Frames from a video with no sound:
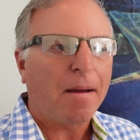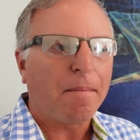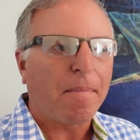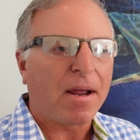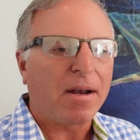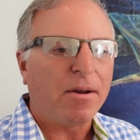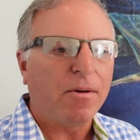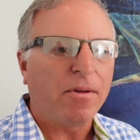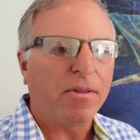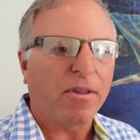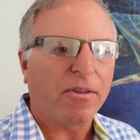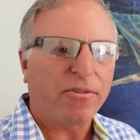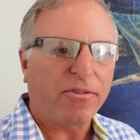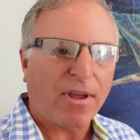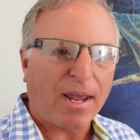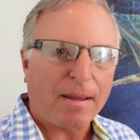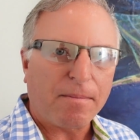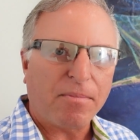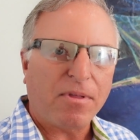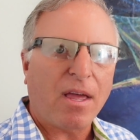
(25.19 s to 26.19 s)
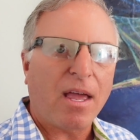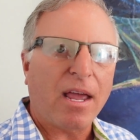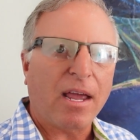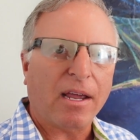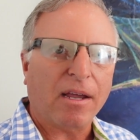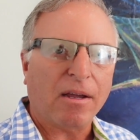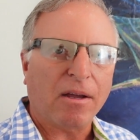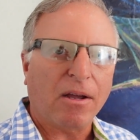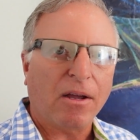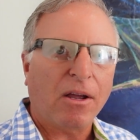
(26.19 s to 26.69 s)
by doing the same
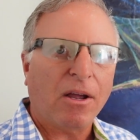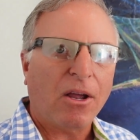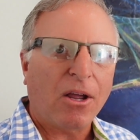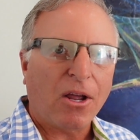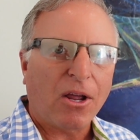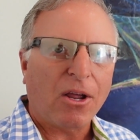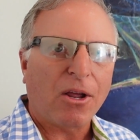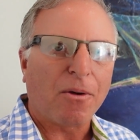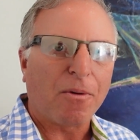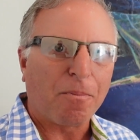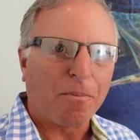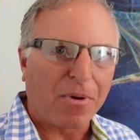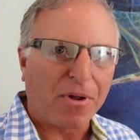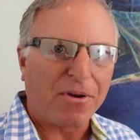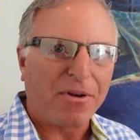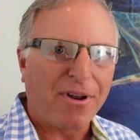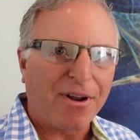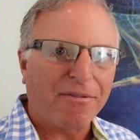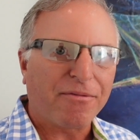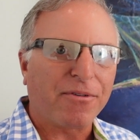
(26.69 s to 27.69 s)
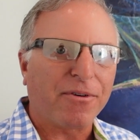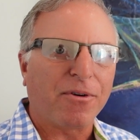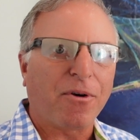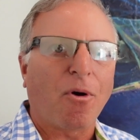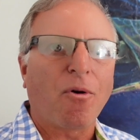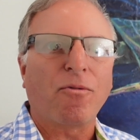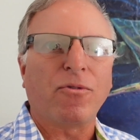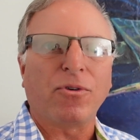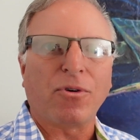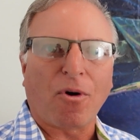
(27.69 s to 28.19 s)
thing but different
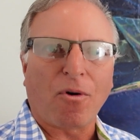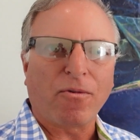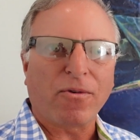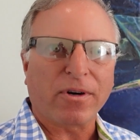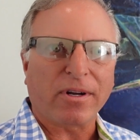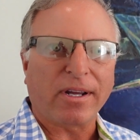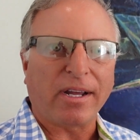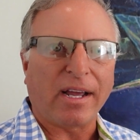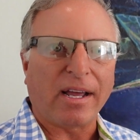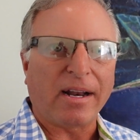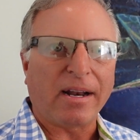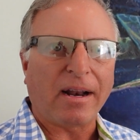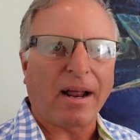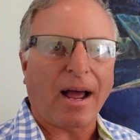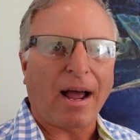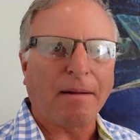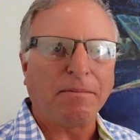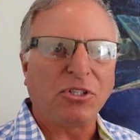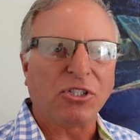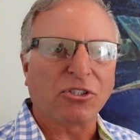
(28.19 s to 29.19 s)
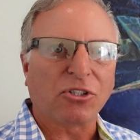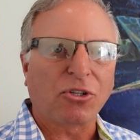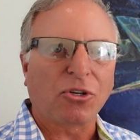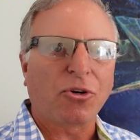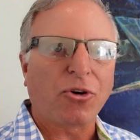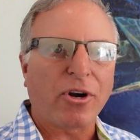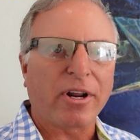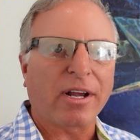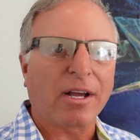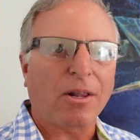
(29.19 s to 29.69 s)
over and over again, I'm just
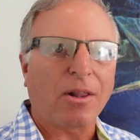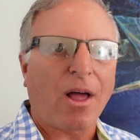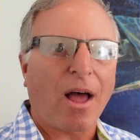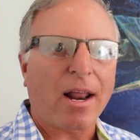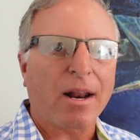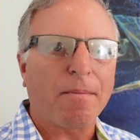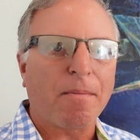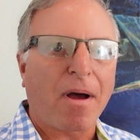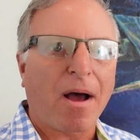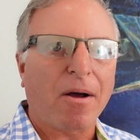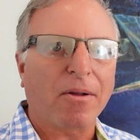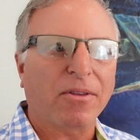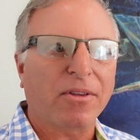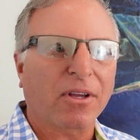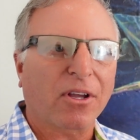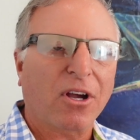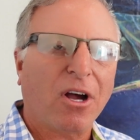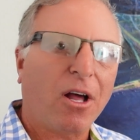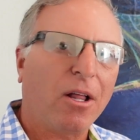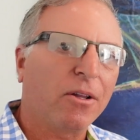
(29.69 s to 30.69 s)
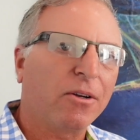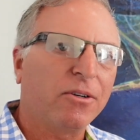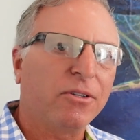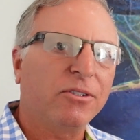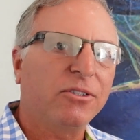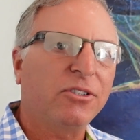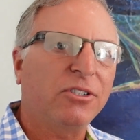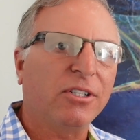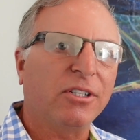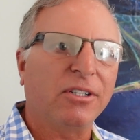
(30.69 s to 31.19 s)
learning a lot about the
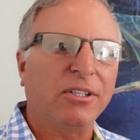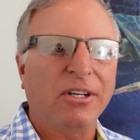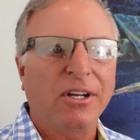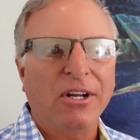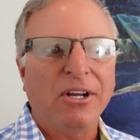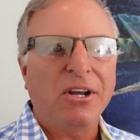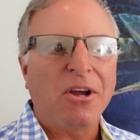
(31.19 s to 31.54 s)
colors and